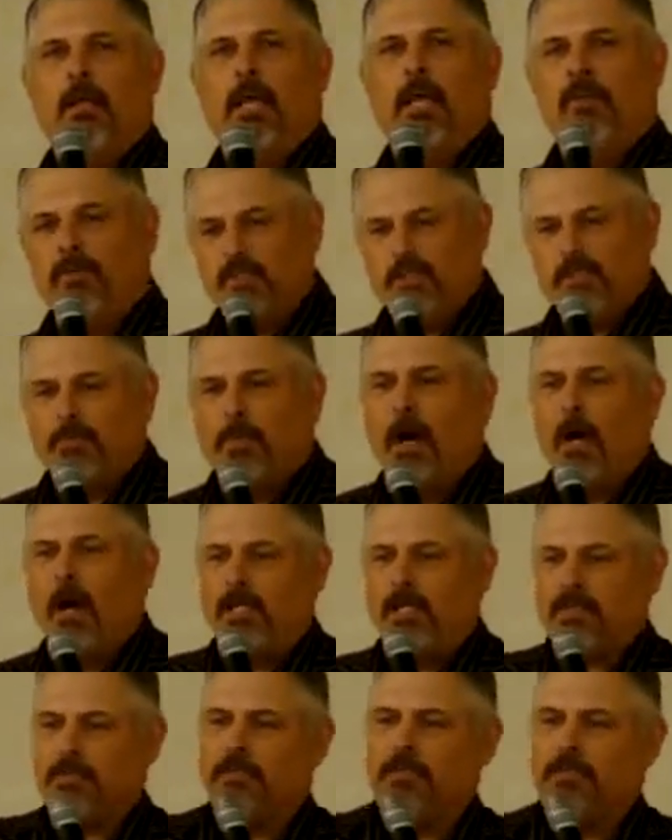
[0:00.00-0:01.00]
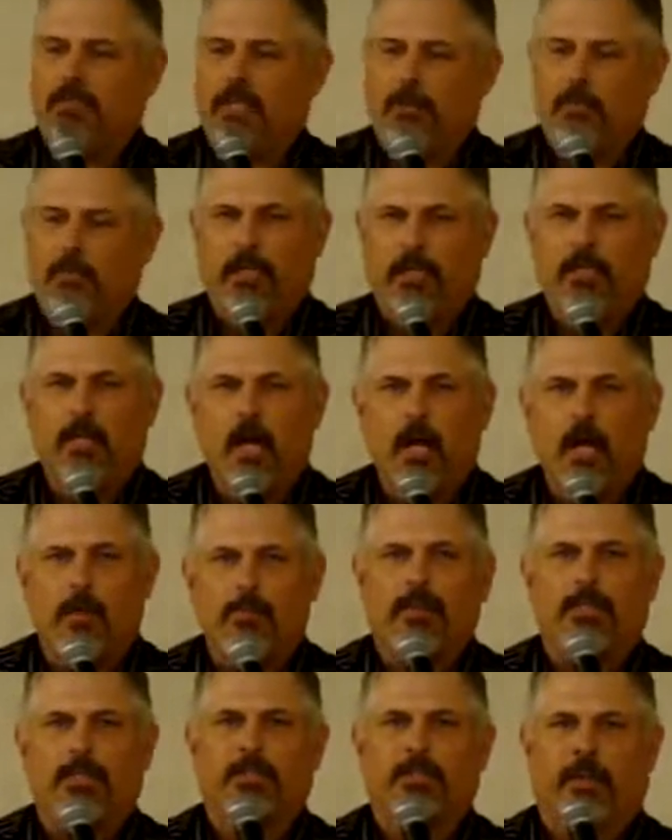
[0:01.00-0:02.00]
In response, they wanted
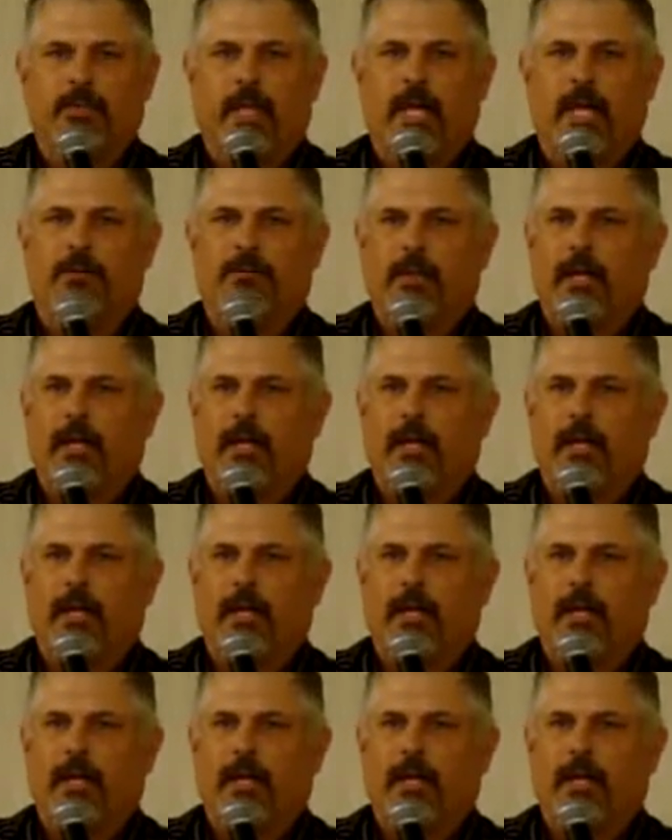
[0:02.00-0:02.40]
comments on that